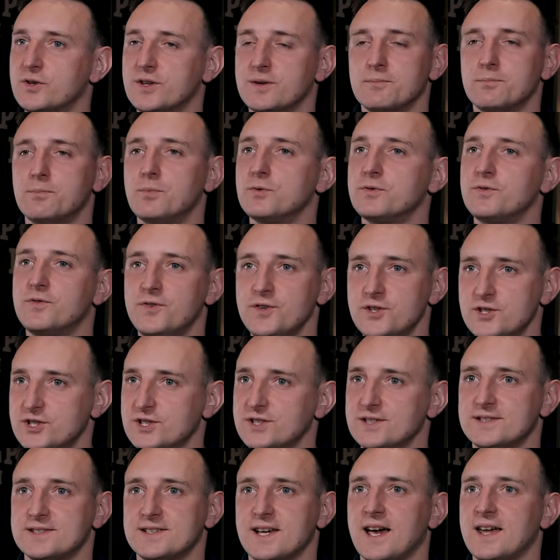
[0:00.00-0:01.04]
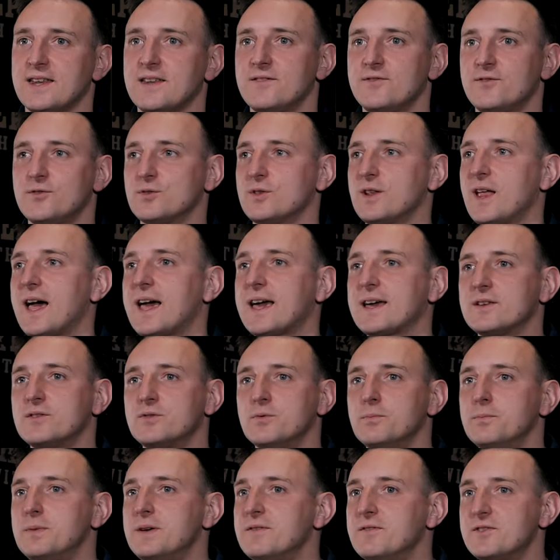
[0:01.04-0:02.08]
can put fish inside. If you like
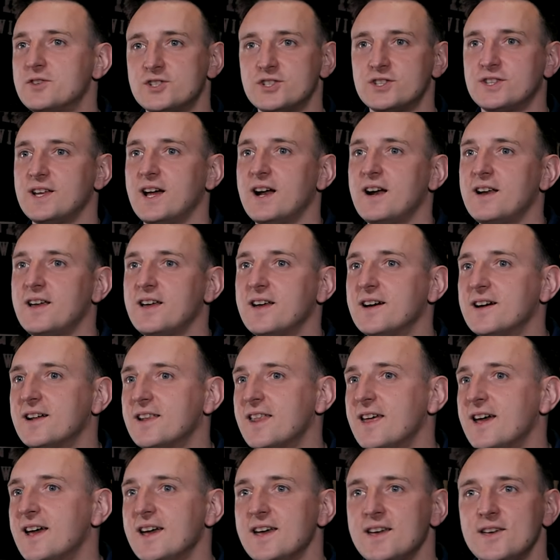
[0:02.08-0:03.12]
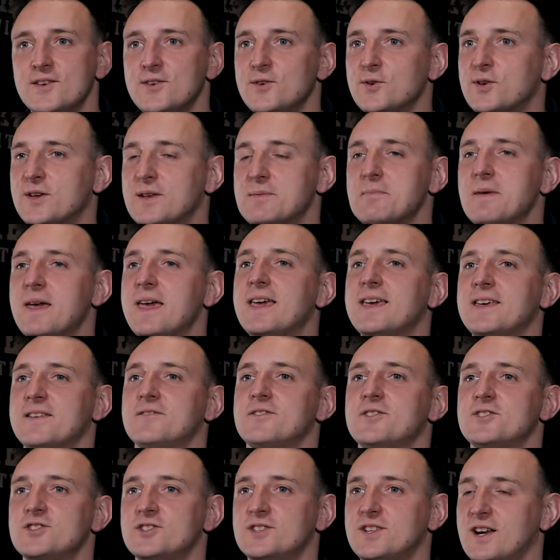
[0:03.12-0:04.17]
to be vegetarian, you can make it
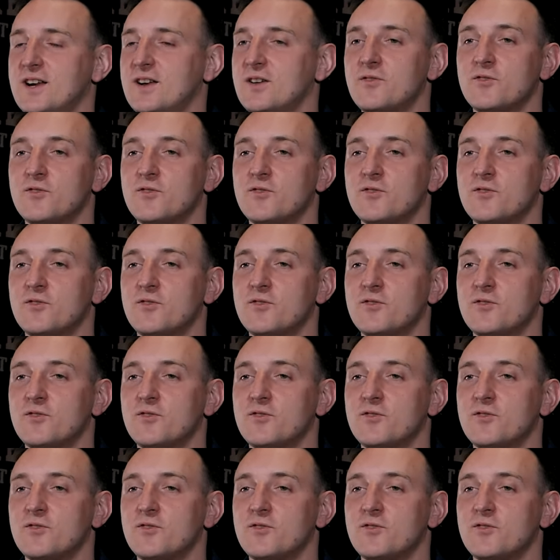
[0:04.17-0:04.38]
vegetarian.